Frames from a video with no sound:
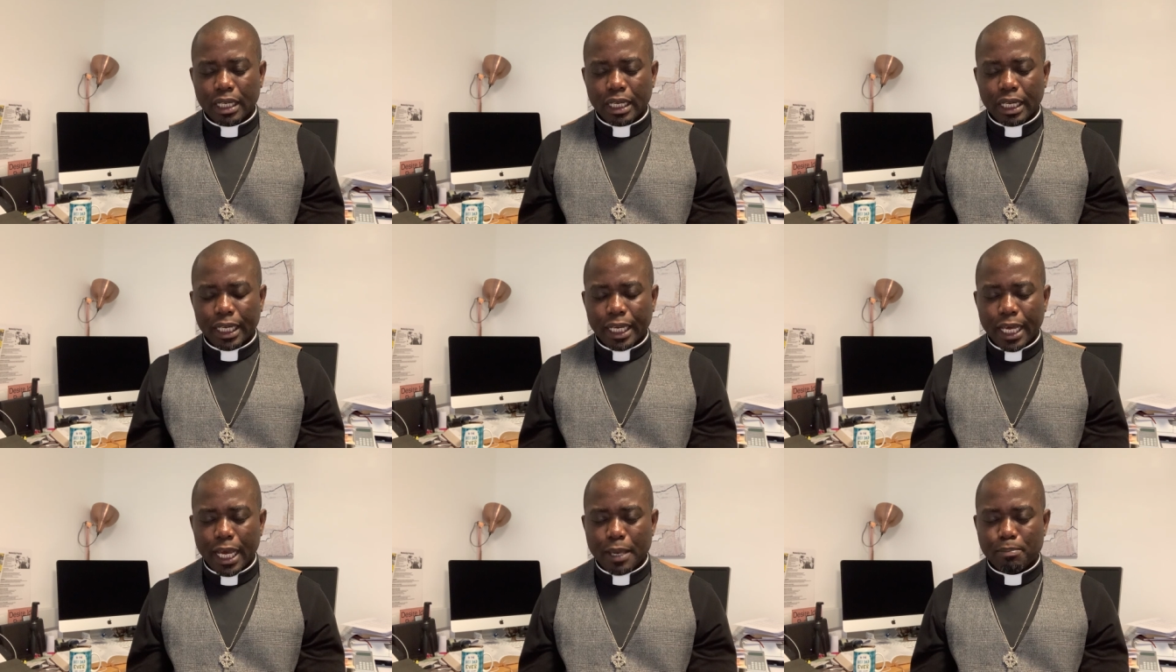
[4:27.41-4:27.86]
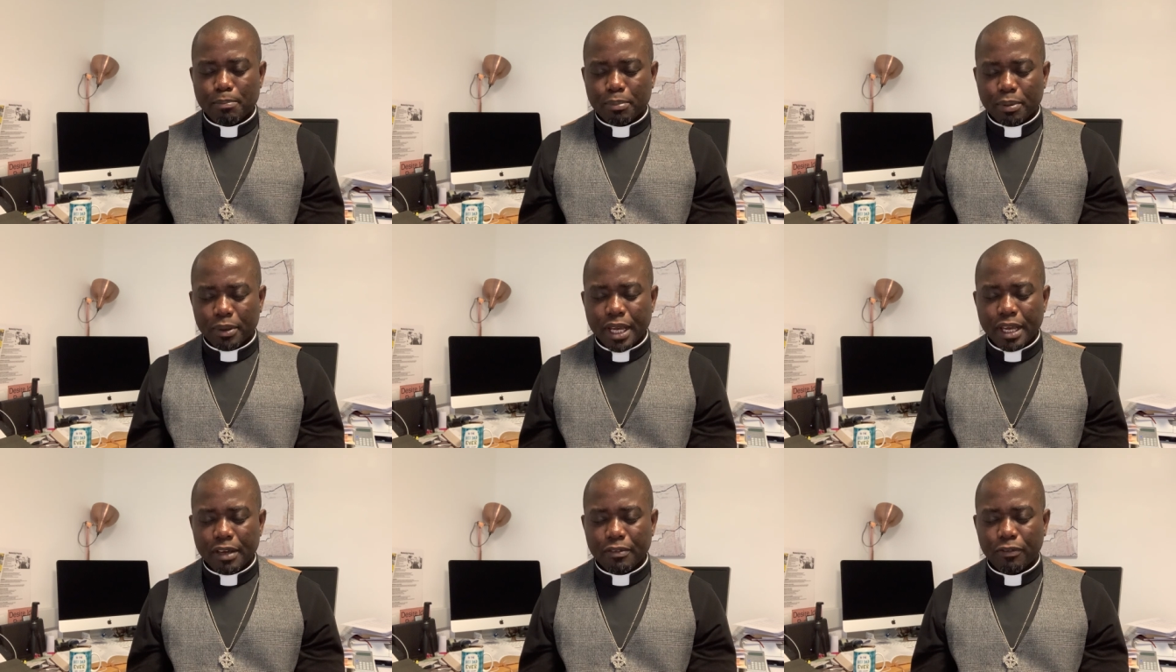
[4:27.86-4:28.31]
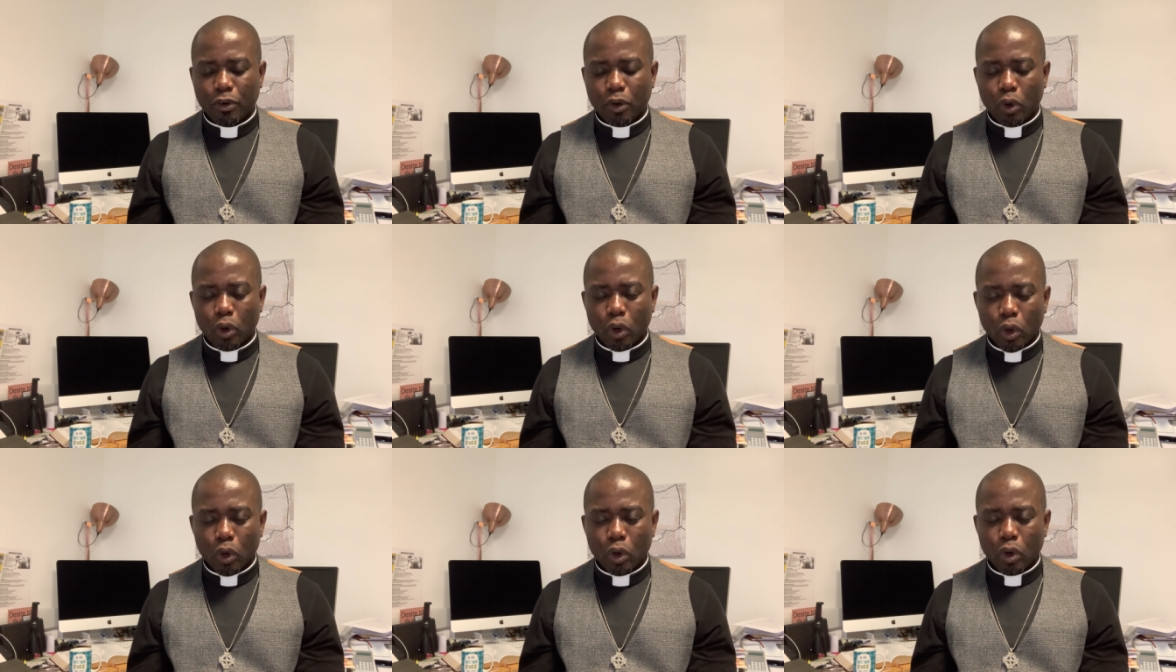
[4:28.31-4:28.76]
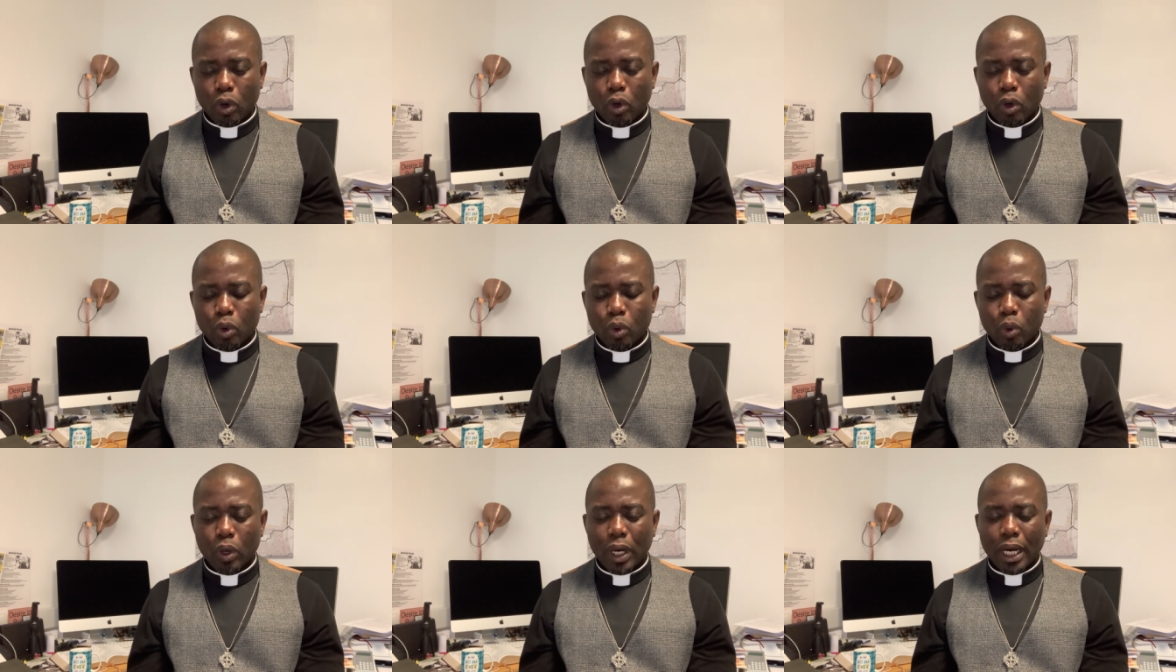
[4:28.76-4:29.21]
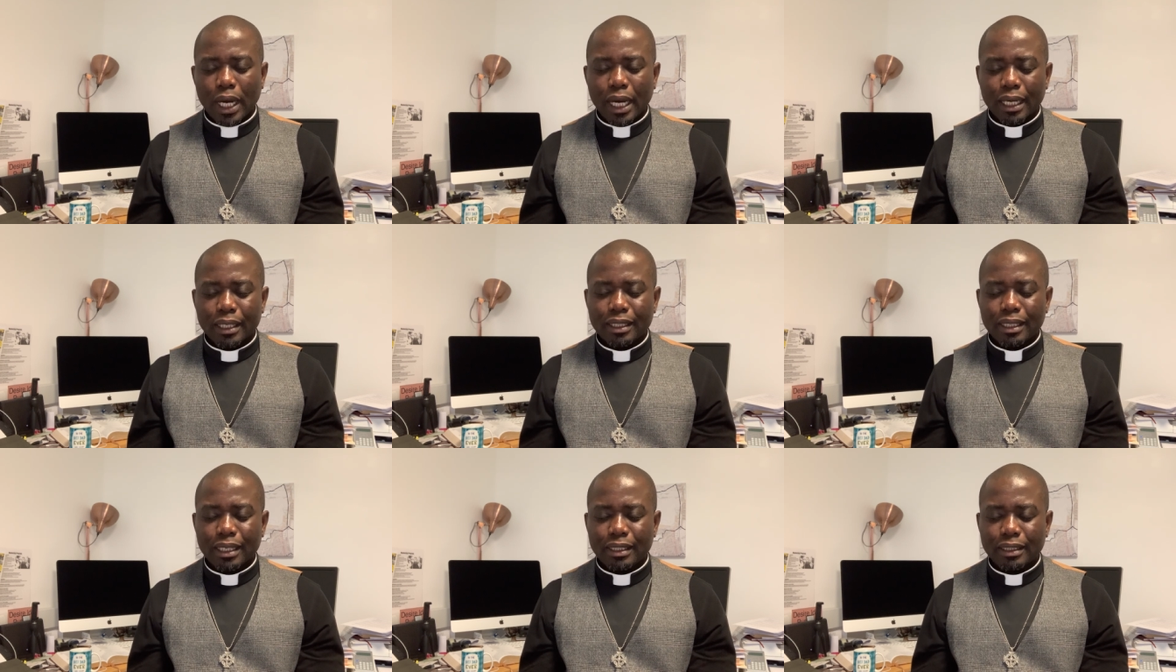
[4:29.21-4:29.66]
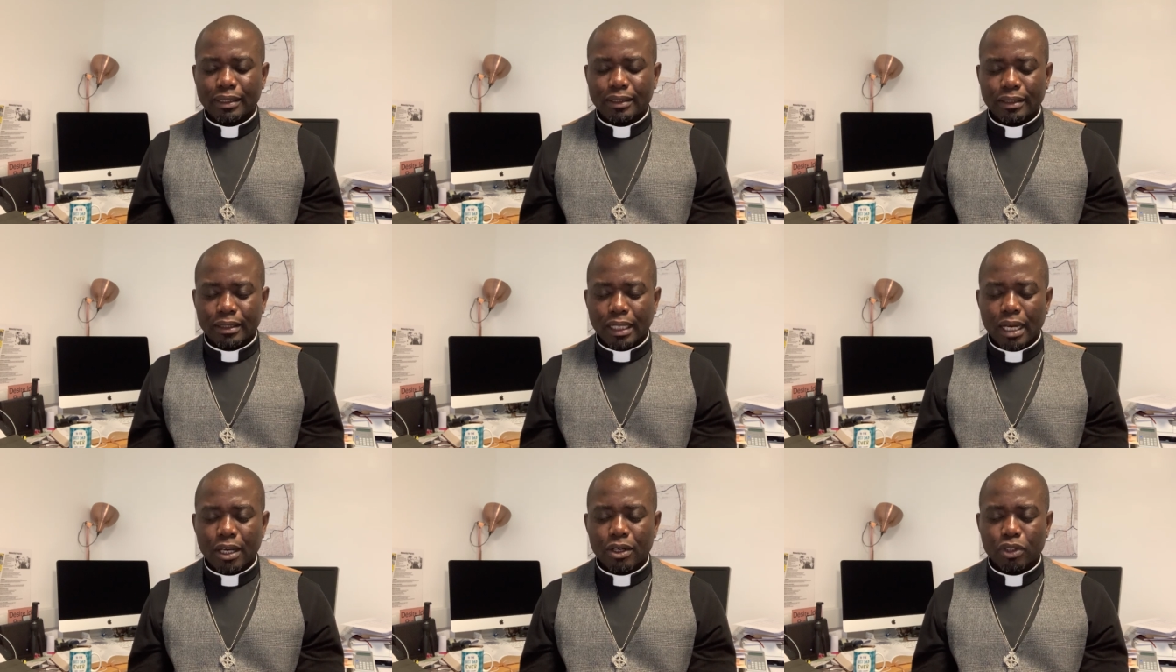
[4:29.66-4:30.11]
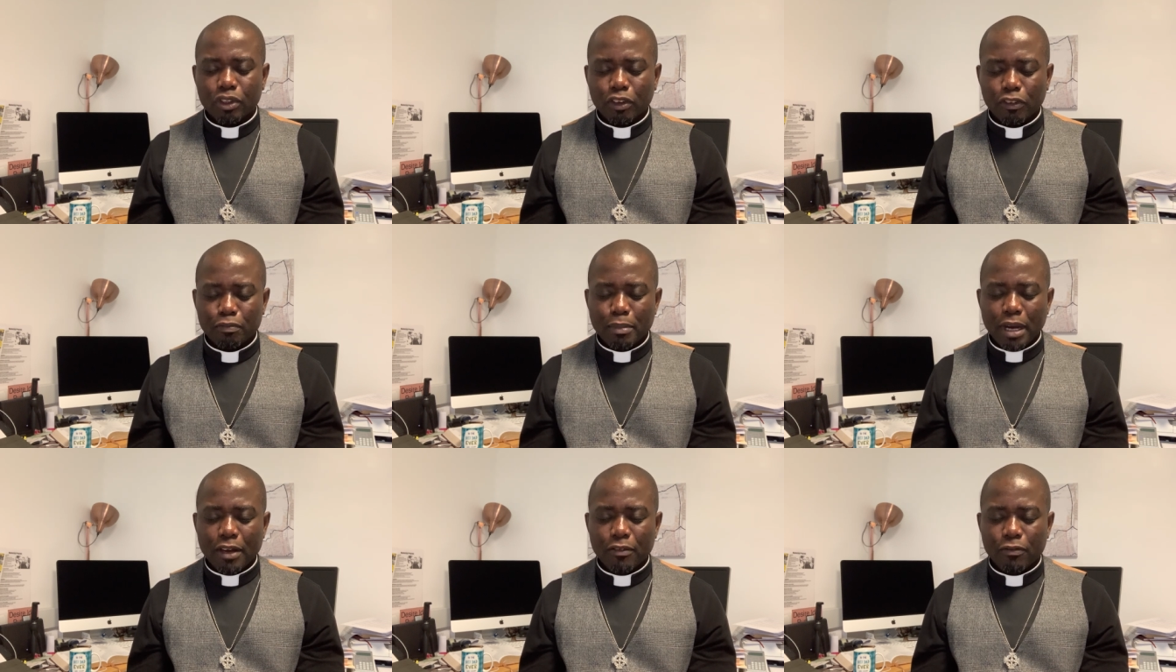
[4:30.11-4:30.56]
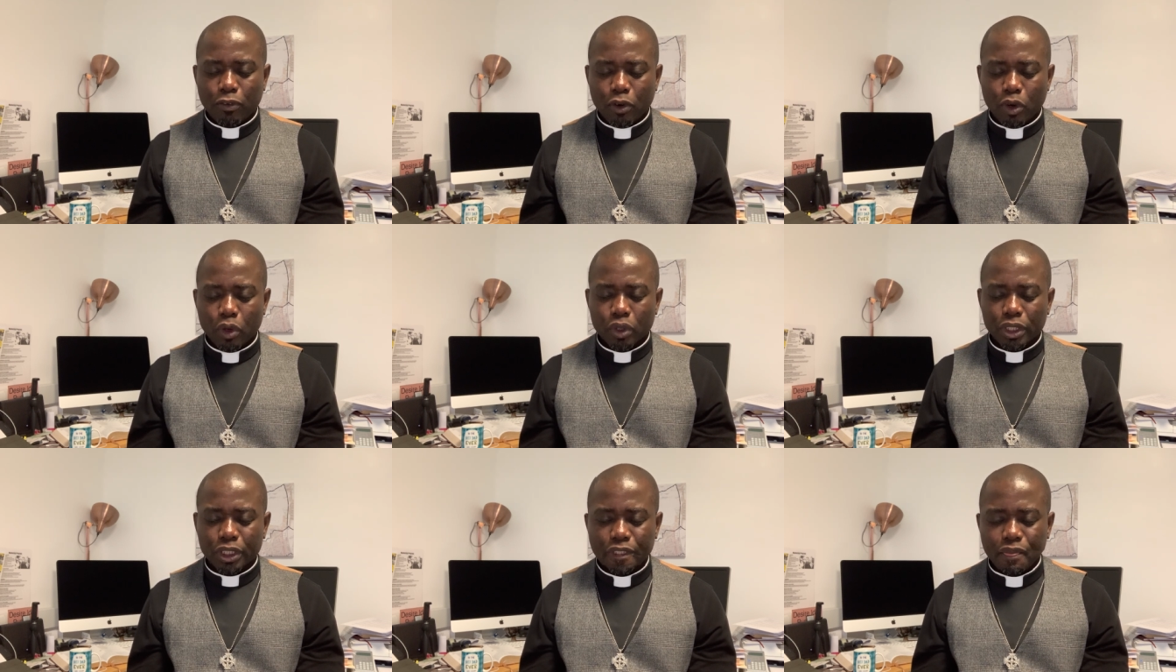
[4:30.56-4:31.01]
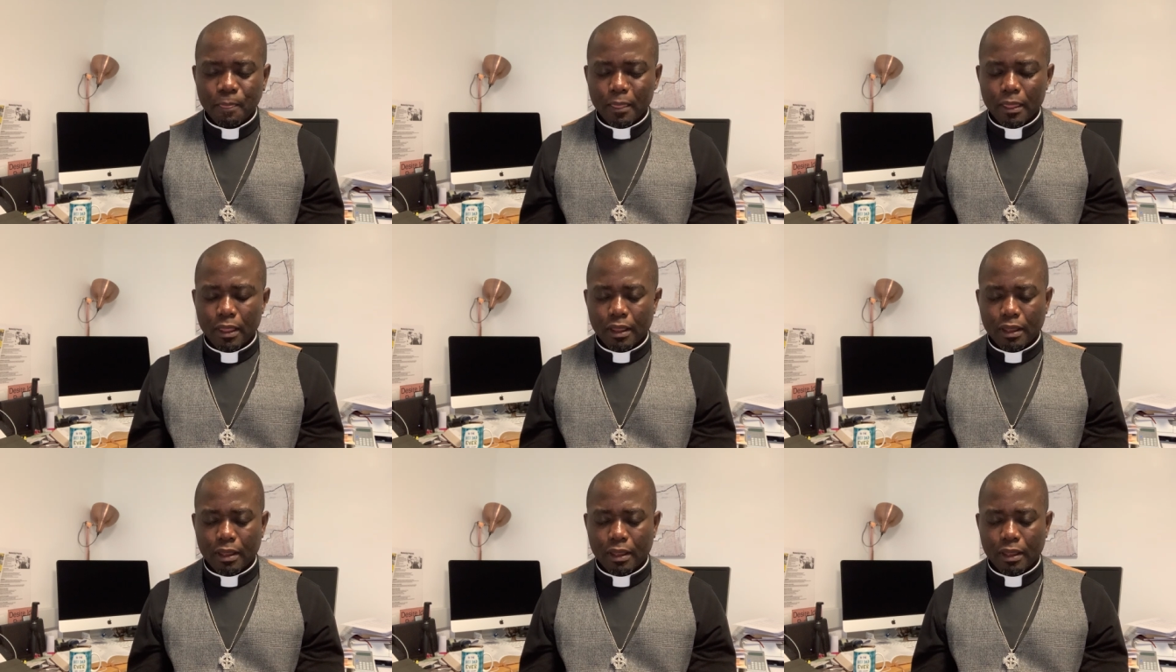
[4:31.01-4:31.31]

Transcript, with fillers: and I pray for all who are under the sound of my voice.